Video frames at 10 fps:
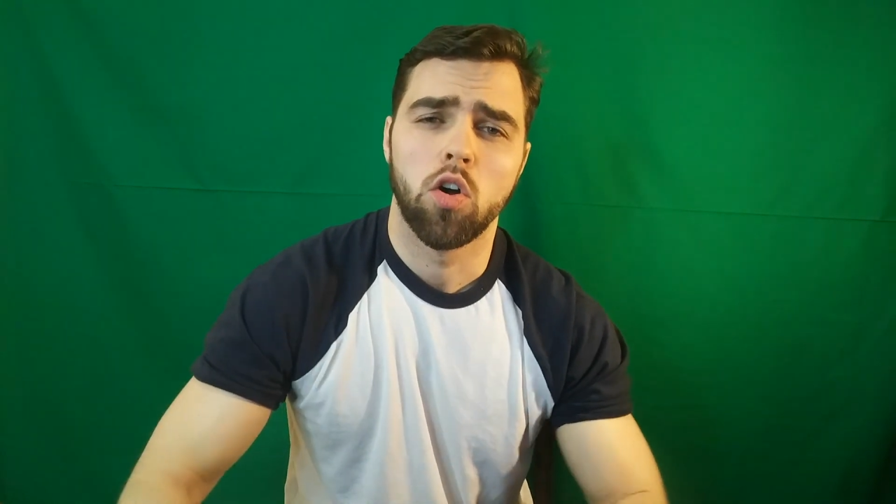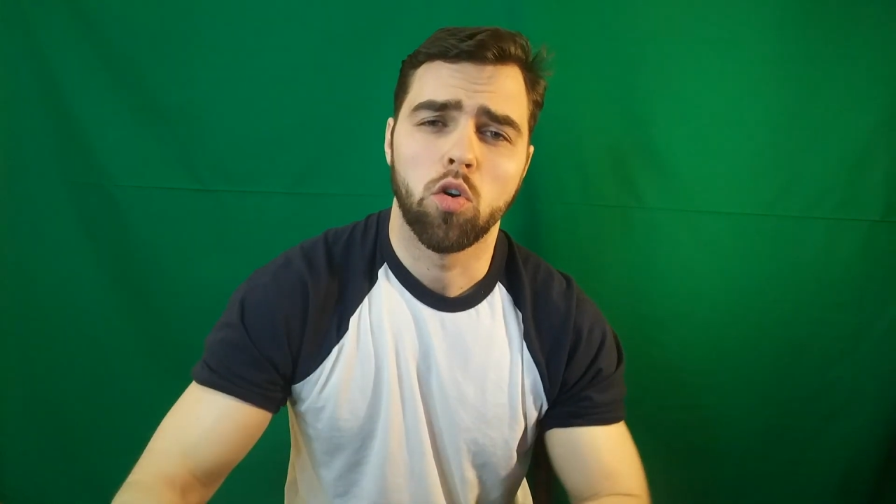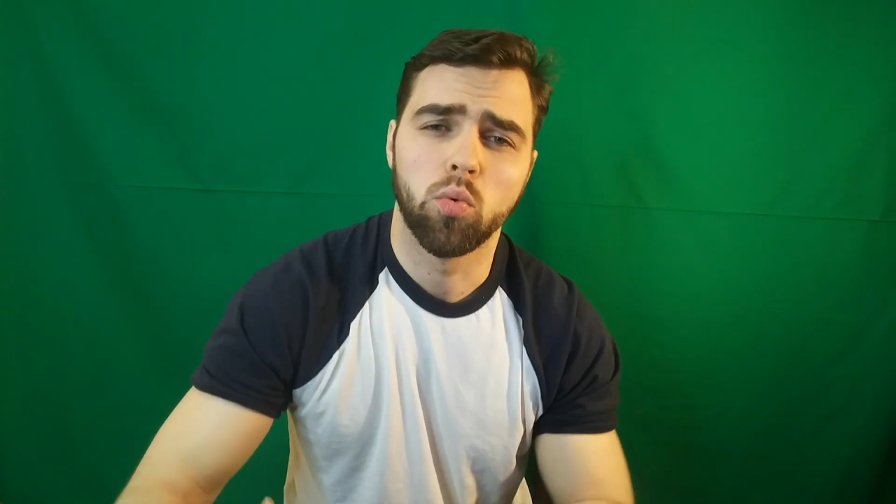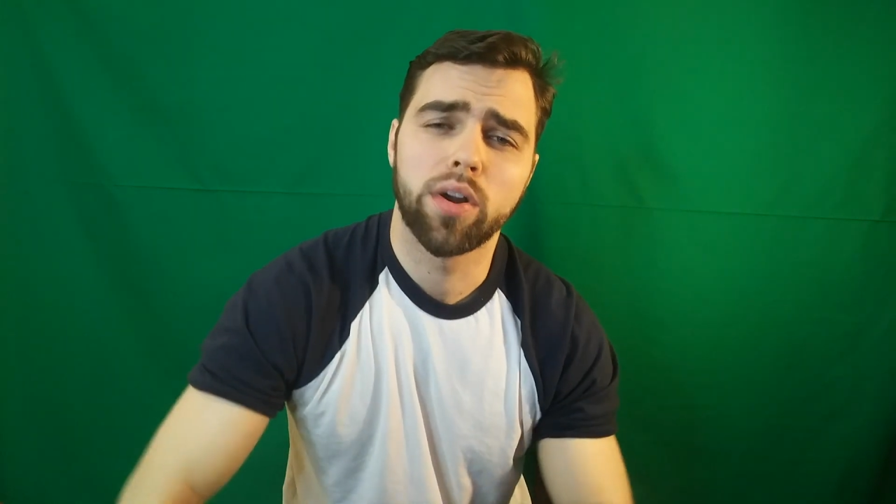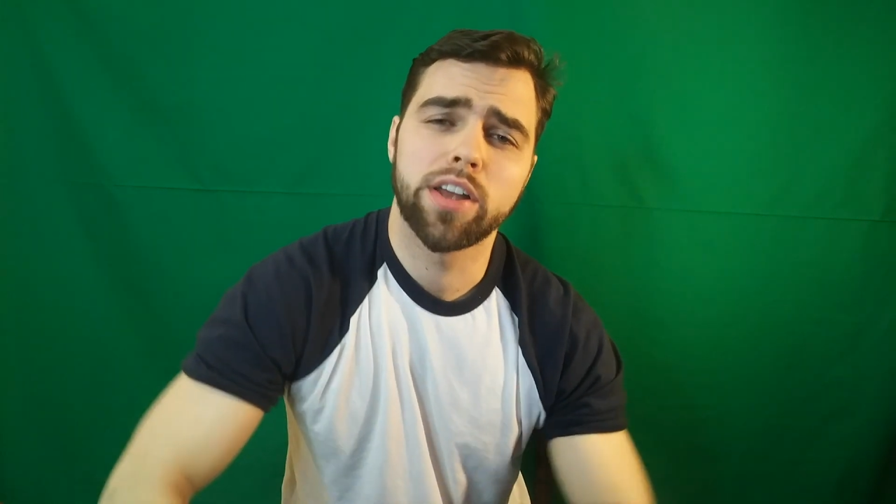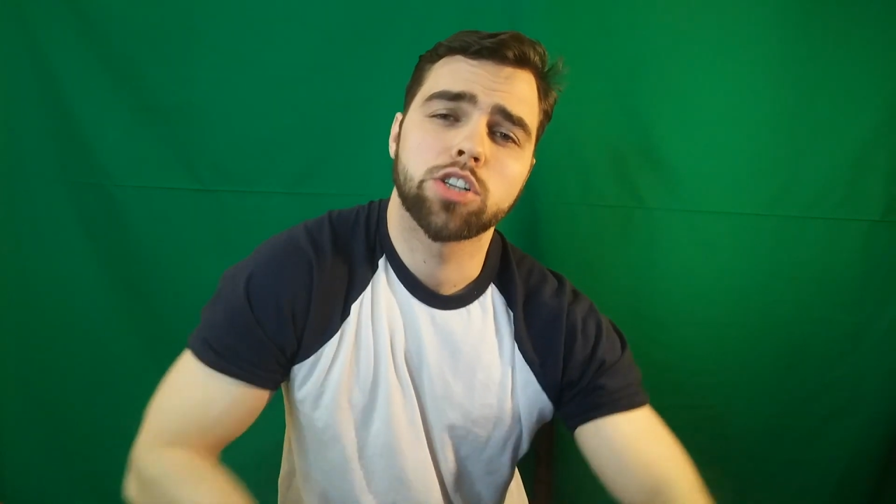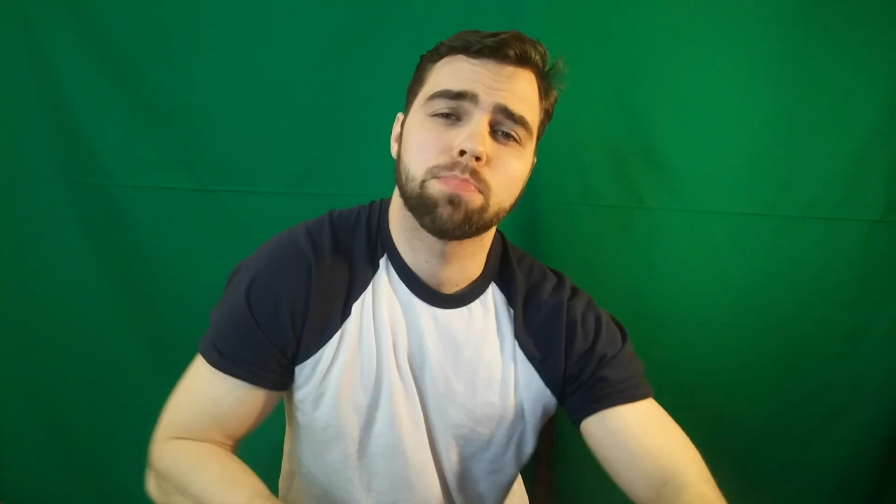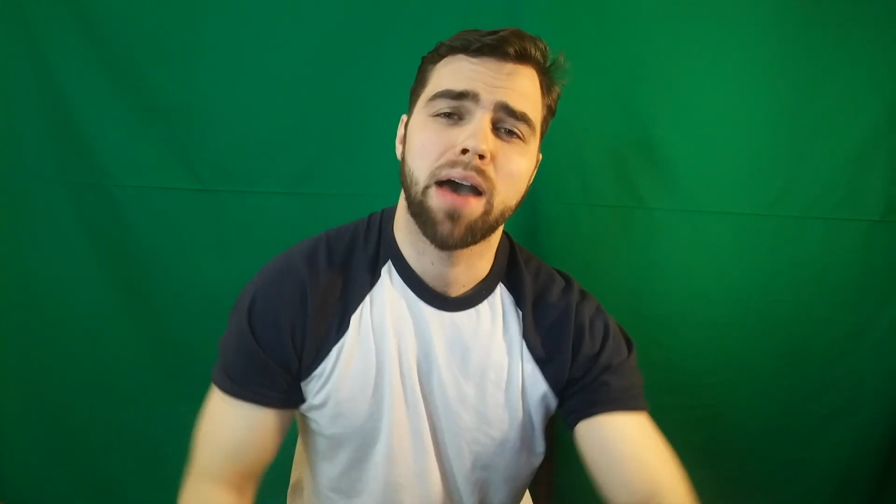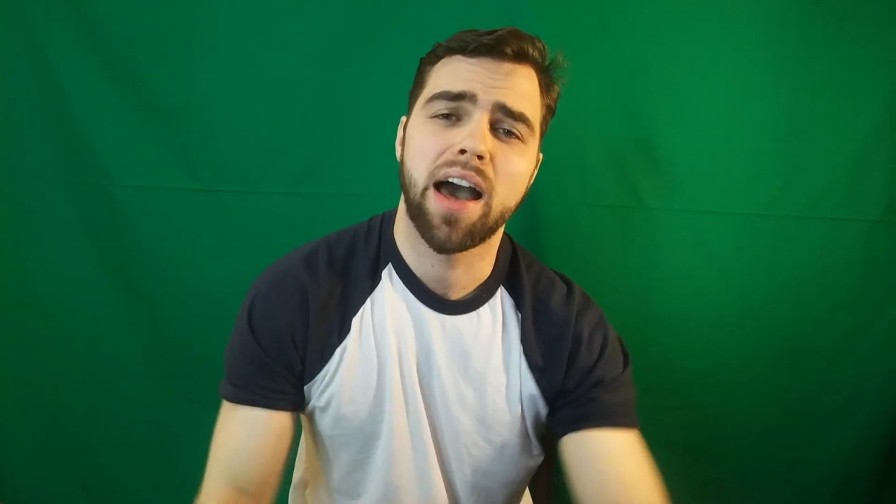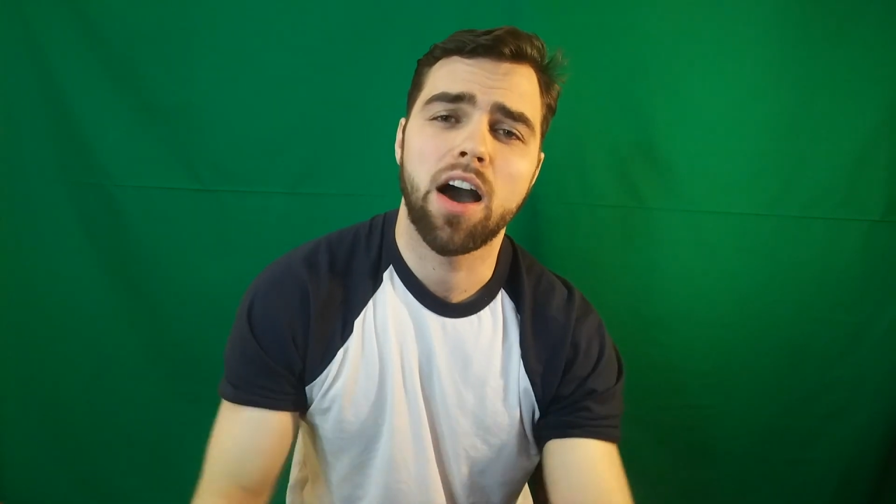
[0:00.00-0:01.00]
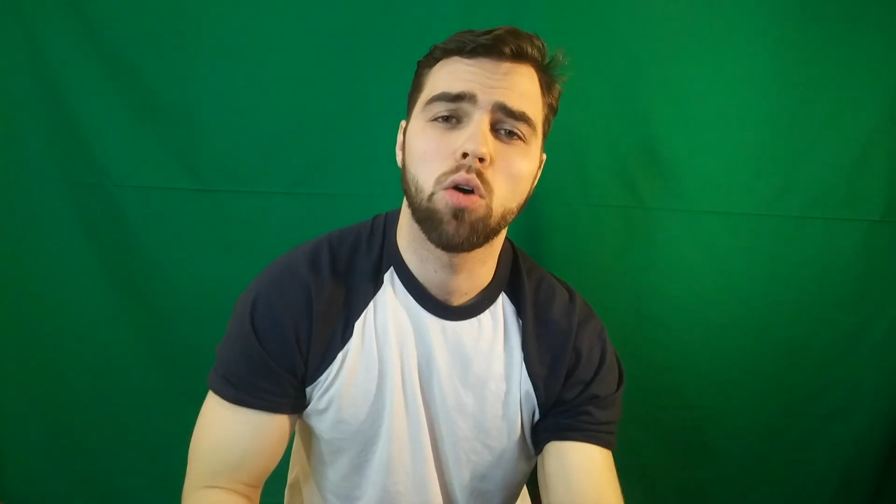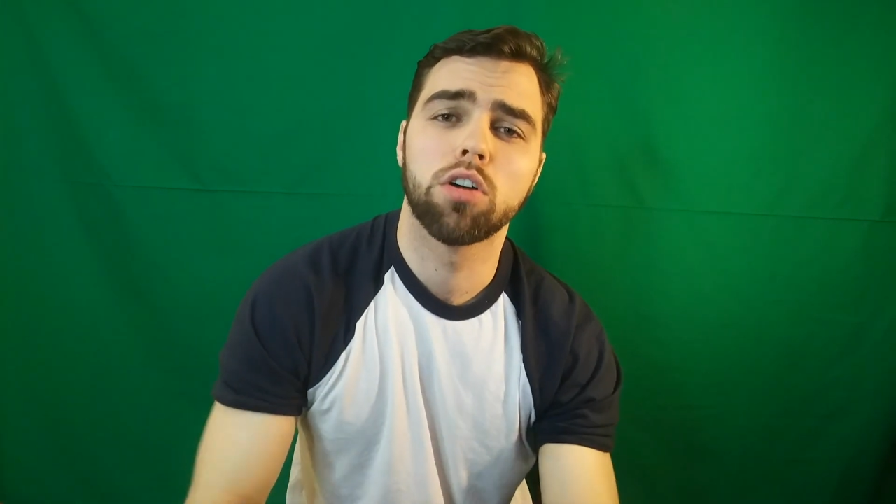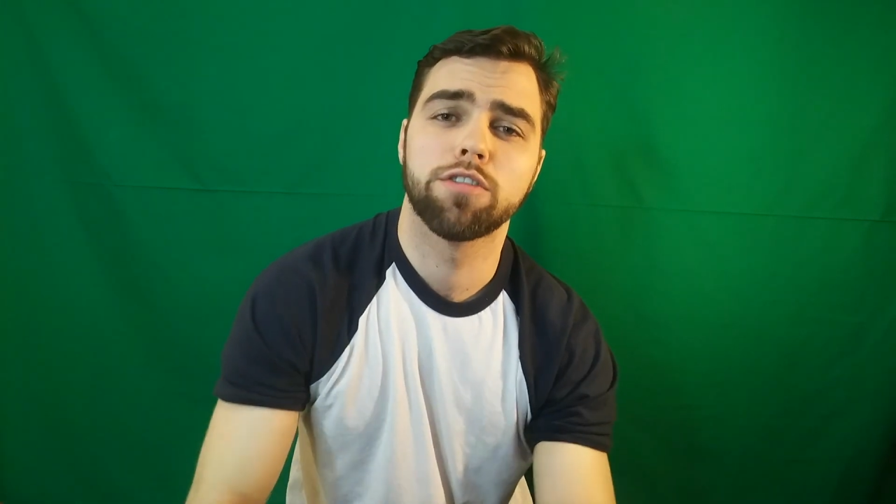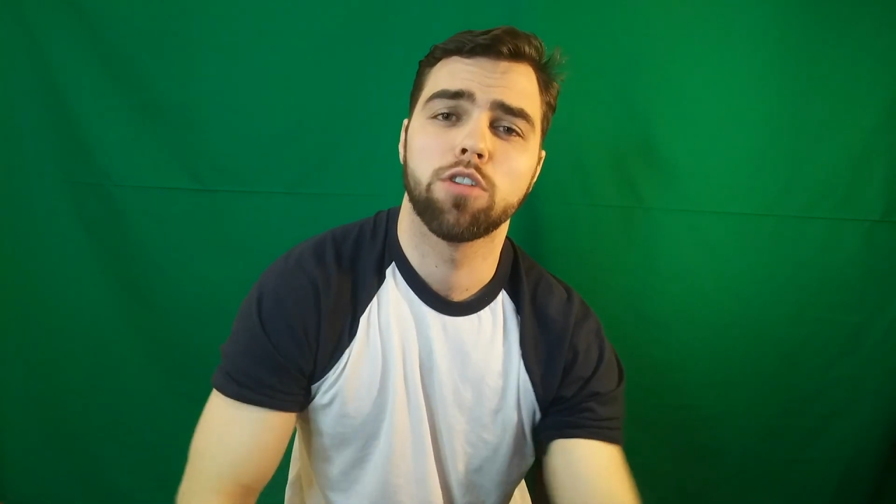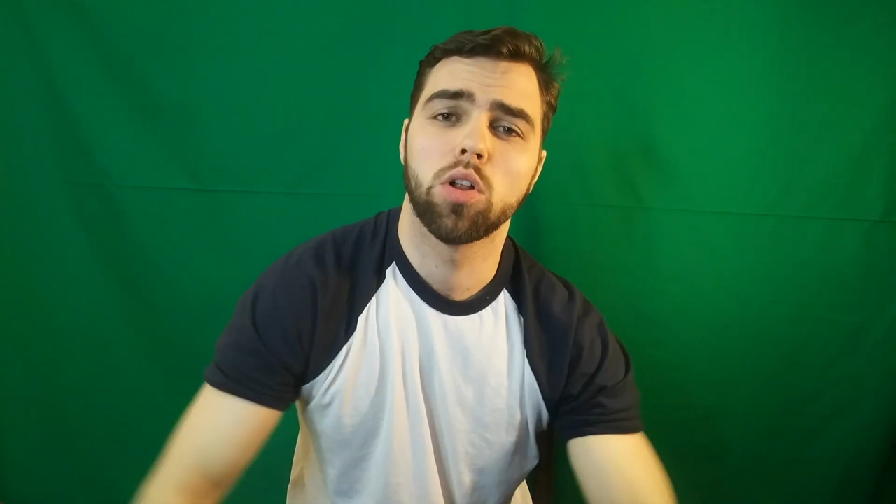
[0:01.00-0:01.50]
rich,
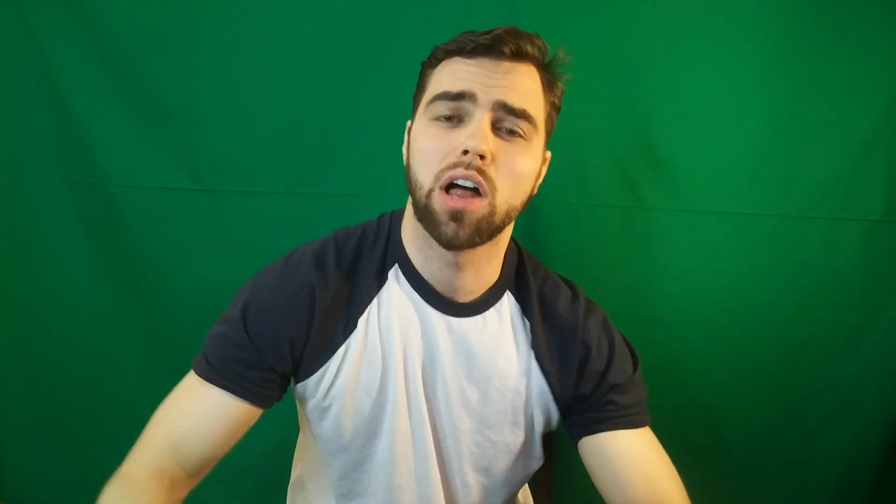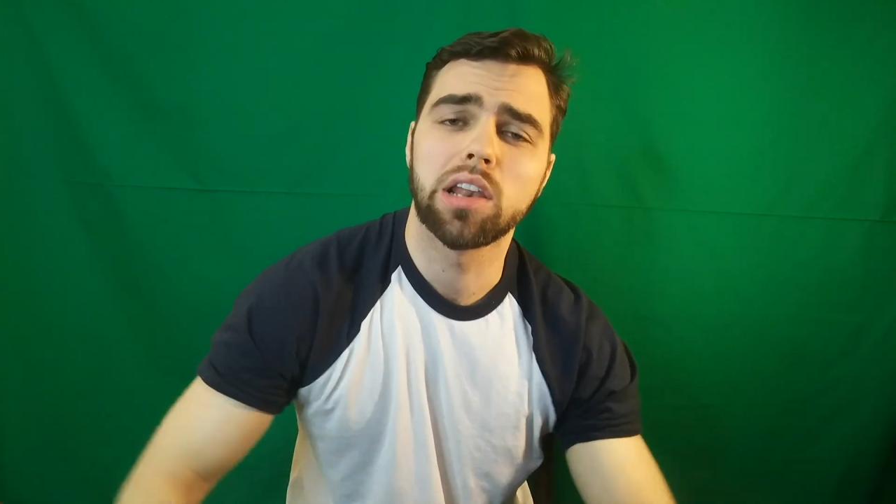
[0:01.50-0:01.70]
powerful,